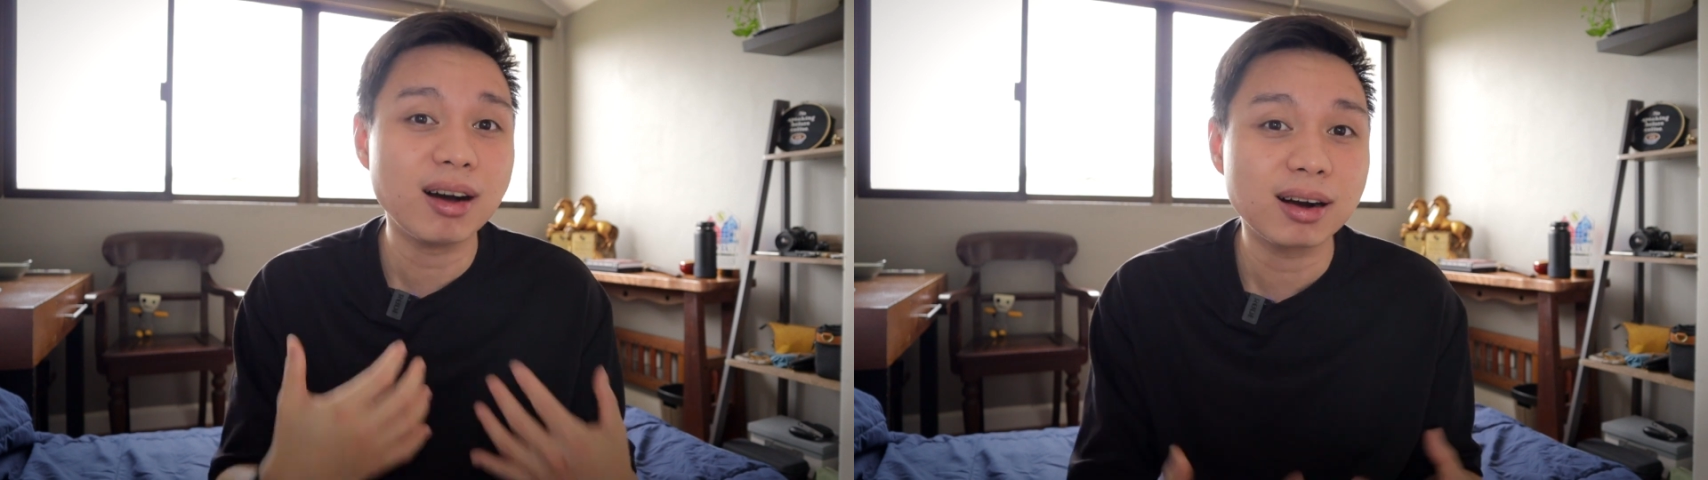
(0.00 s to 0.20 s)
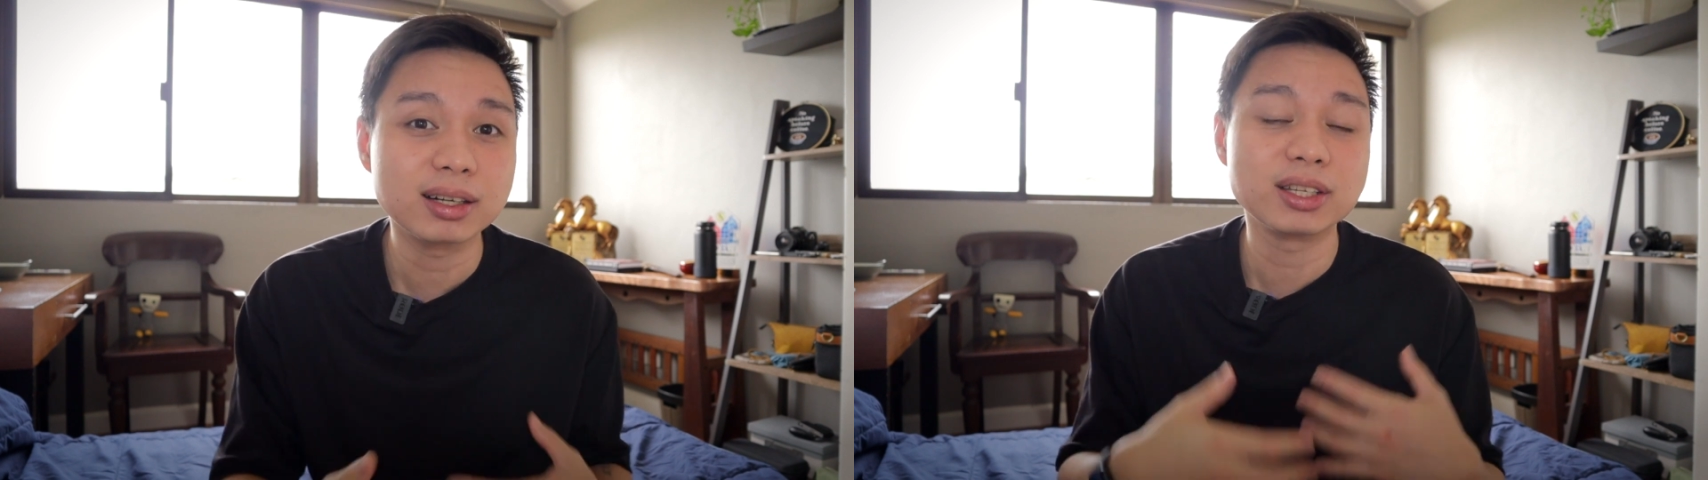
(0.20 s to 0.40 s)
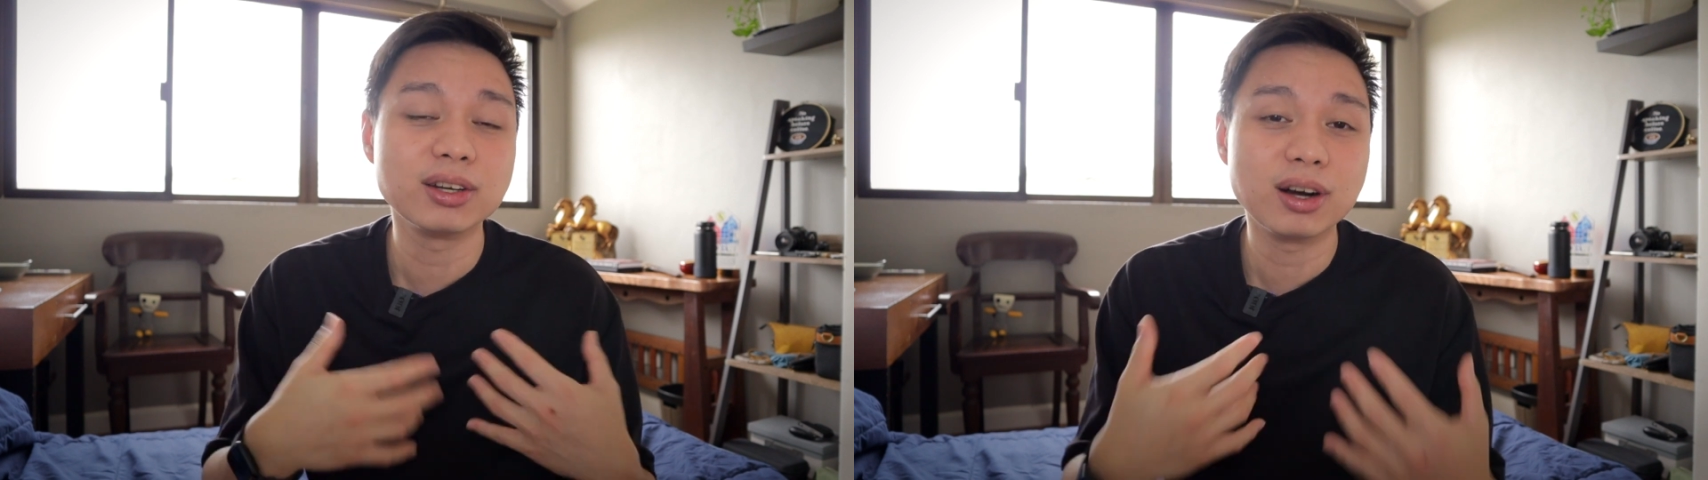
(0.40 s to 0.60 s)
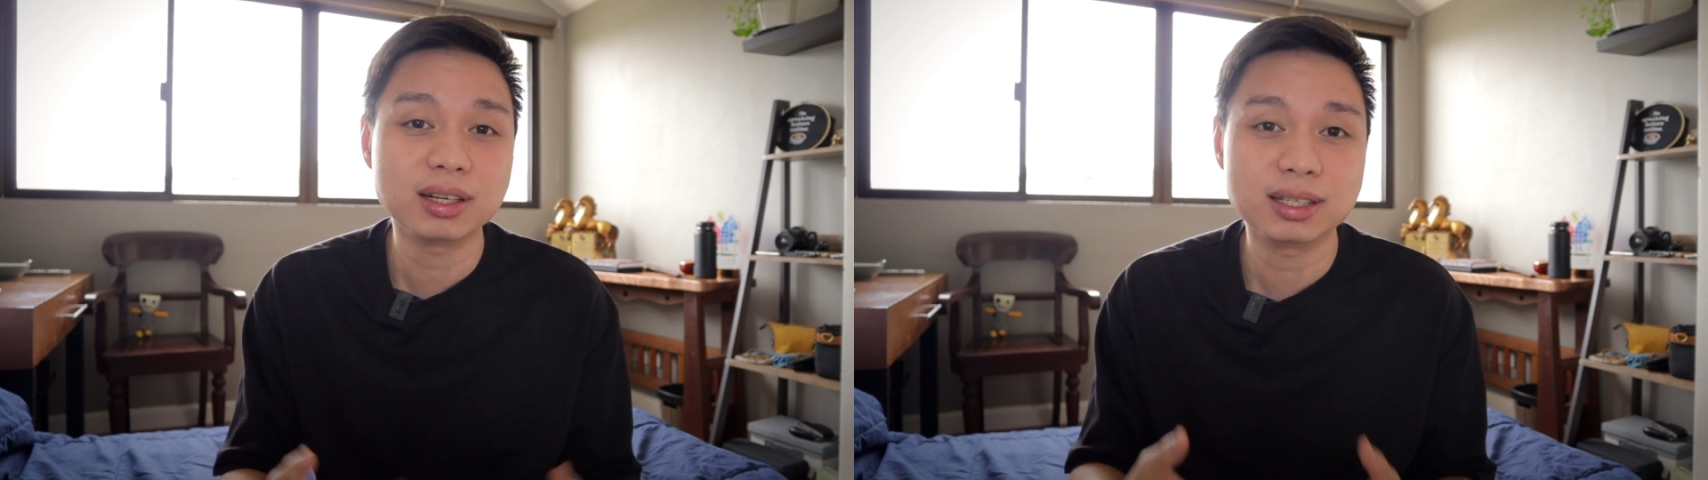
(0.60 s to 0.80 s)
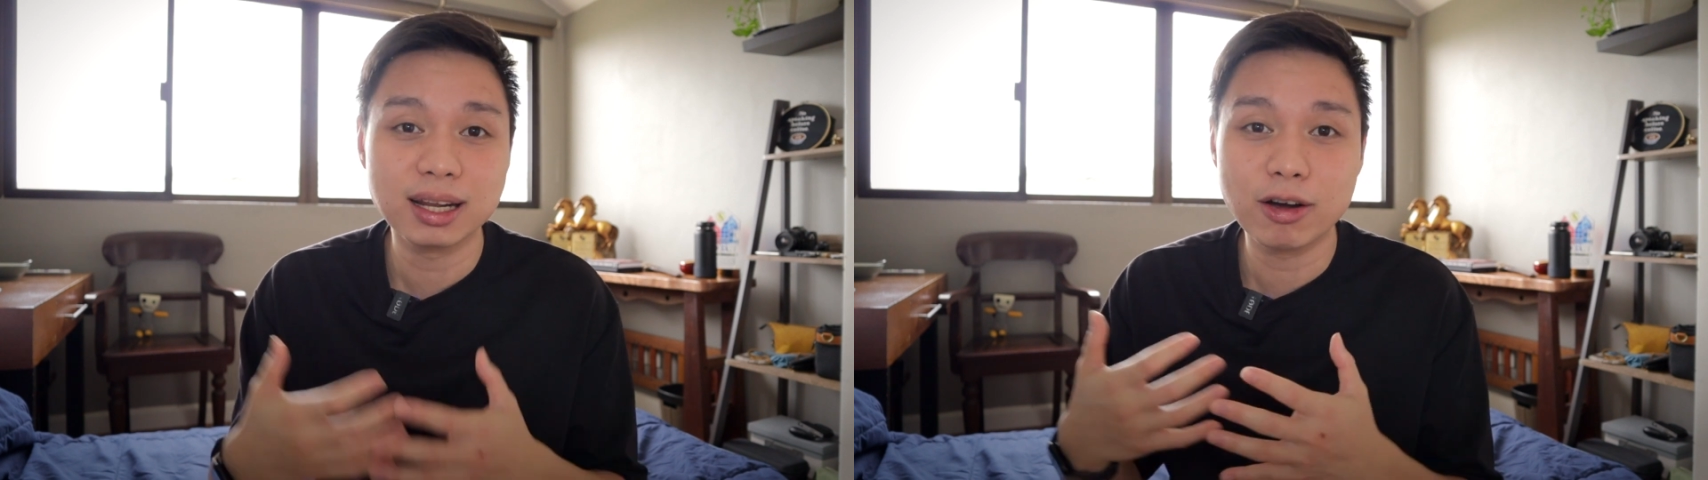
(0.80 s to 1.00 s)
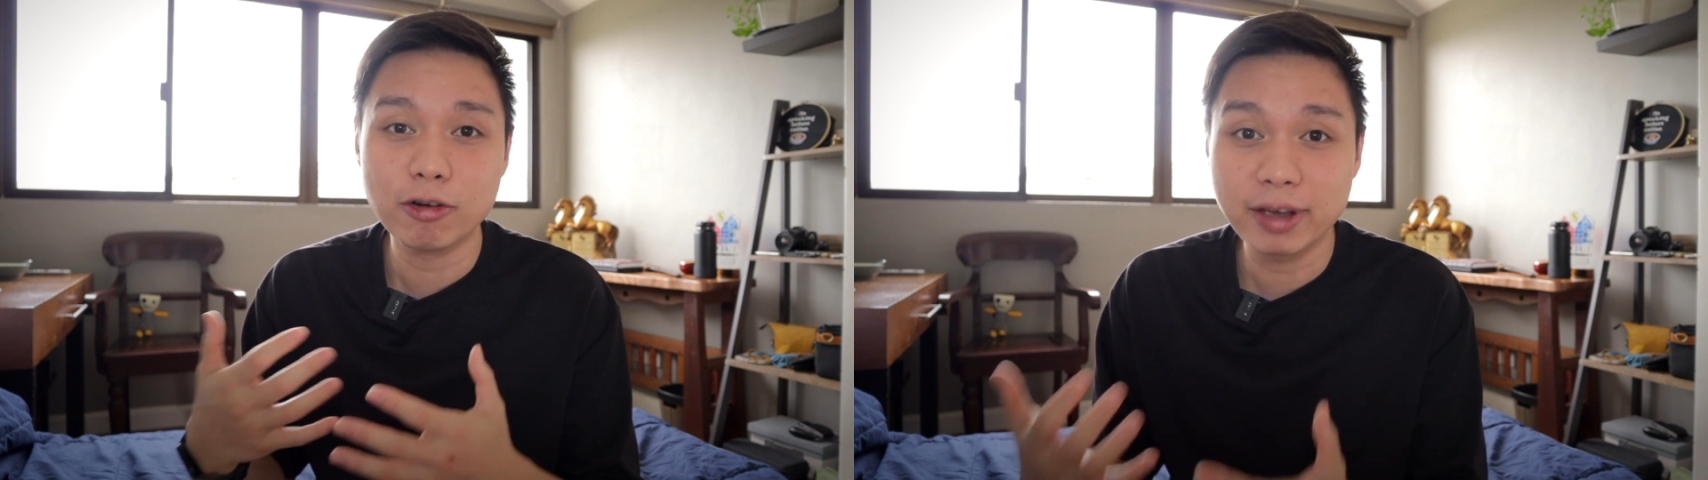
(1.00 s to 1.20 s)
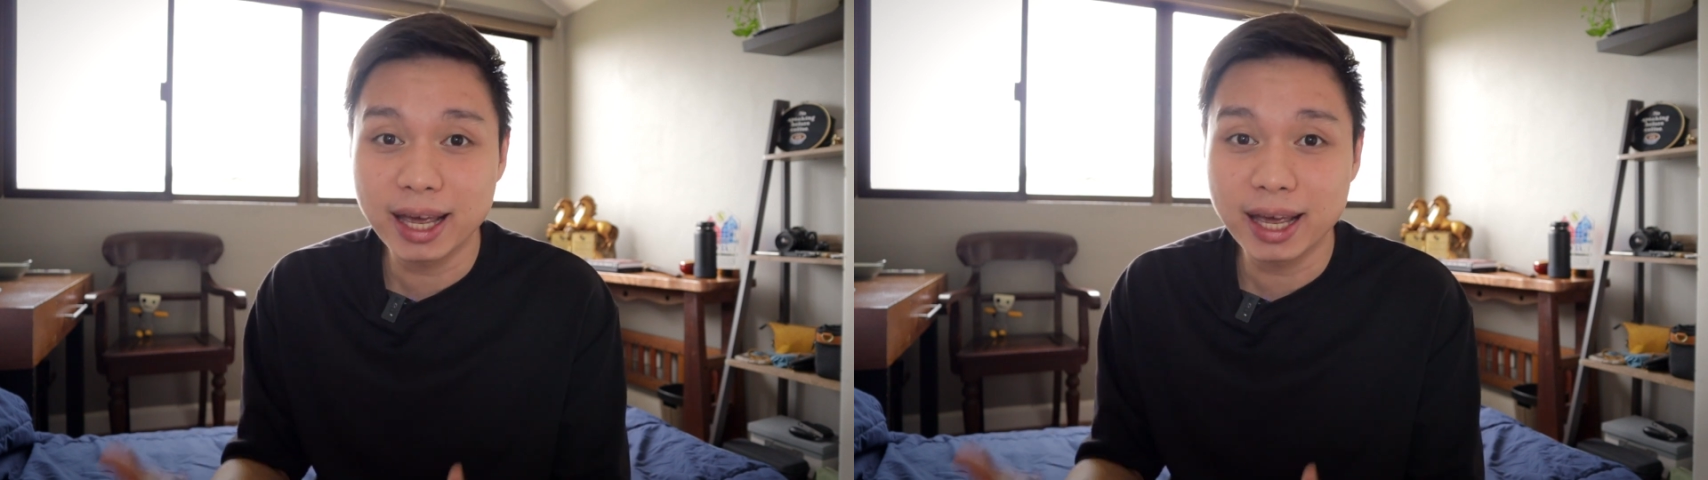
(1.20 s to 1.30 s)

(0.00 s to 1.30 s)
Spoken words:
hours and hours of